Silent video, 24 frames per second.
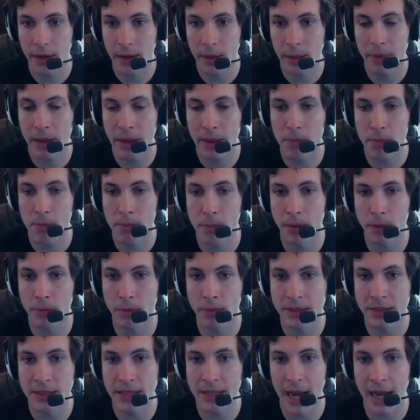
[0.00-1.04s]
Baby bird
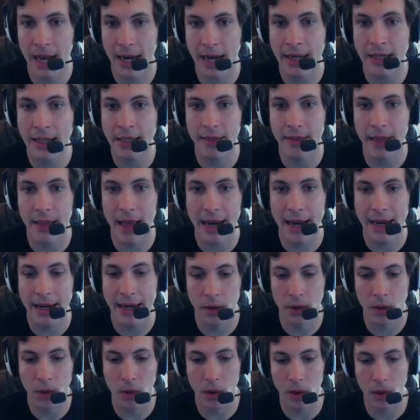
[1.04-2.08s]
was not into that
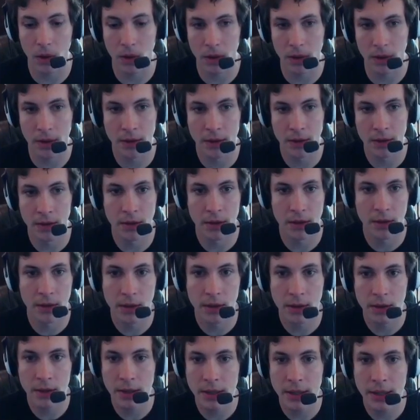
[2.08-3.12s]
at all.
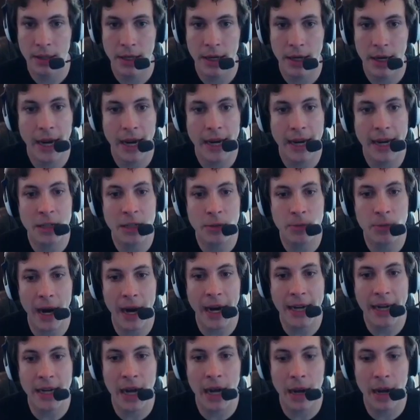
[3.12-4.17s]
Hey, what?
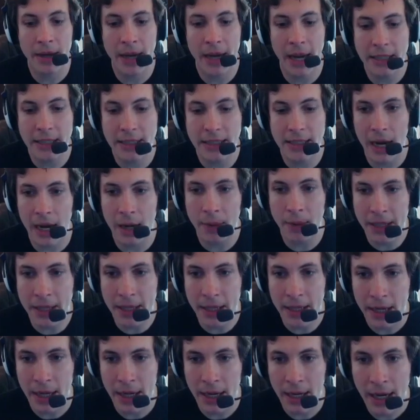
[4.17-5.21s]
Hey, zombie. Hey,
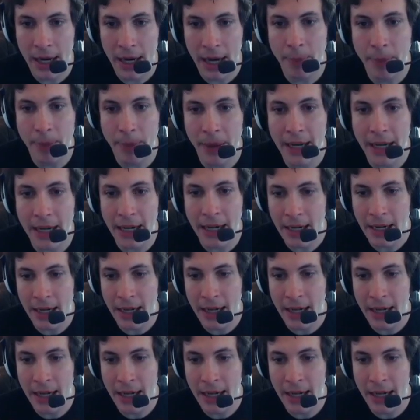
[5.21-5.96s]
piggy.